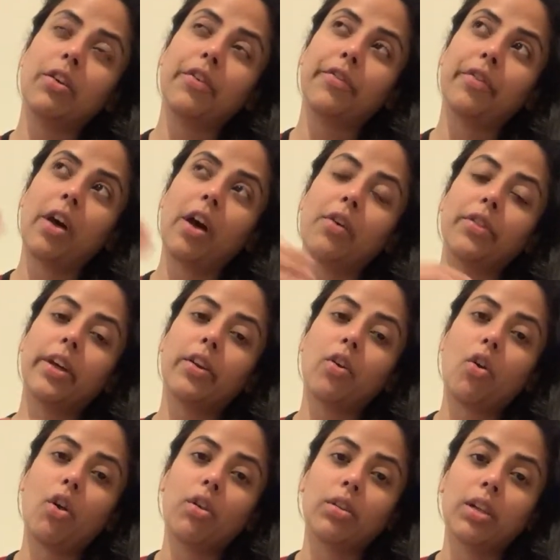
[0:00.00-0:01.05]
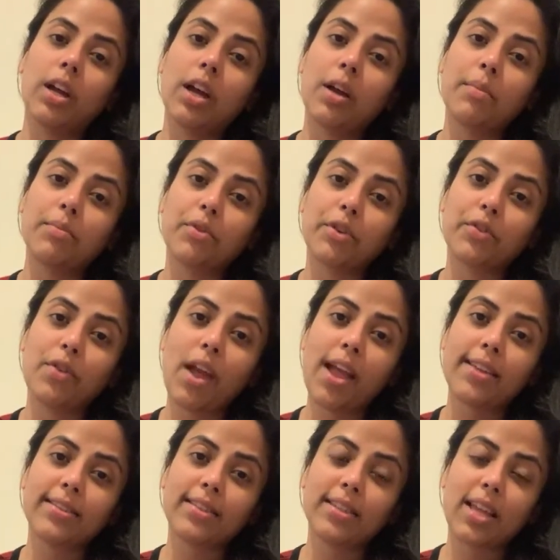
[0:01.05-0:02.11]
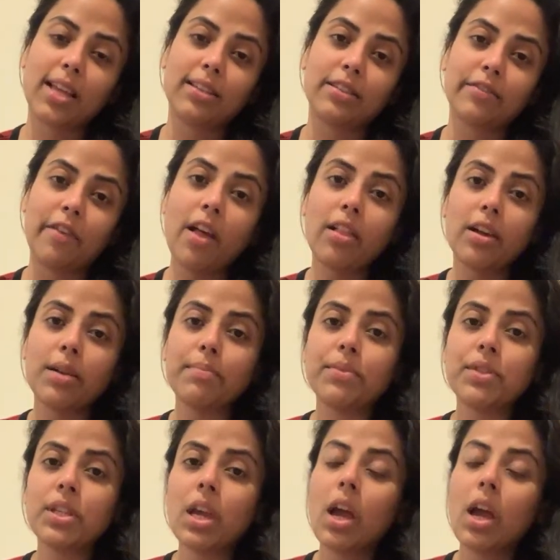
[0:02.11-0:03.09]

of how that all progressed and developed.